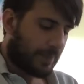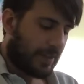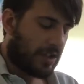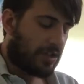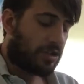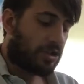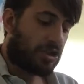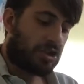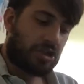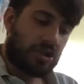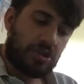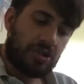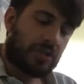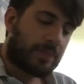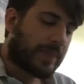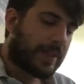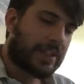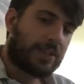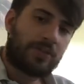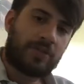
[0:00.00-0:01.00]
You
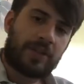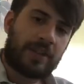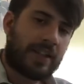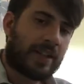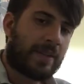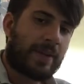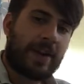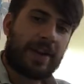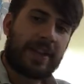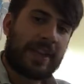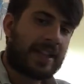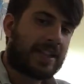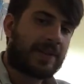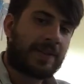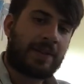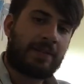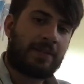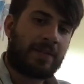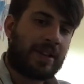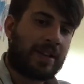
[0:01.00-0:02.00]
shouldn't be talking about that to
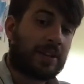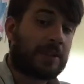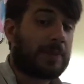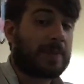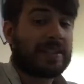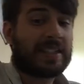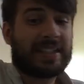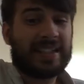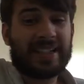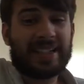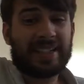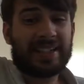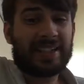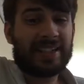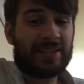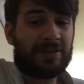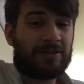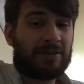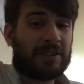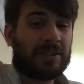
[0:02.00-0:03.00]
anyone else,
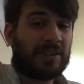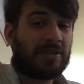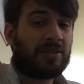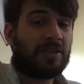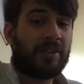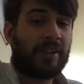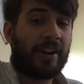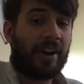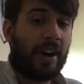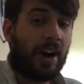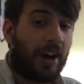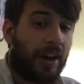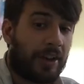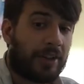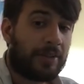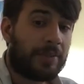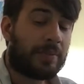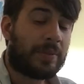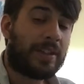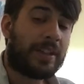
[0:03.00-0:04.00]
particularly also not at
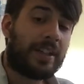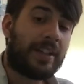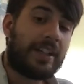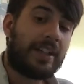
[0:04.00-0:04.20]
home.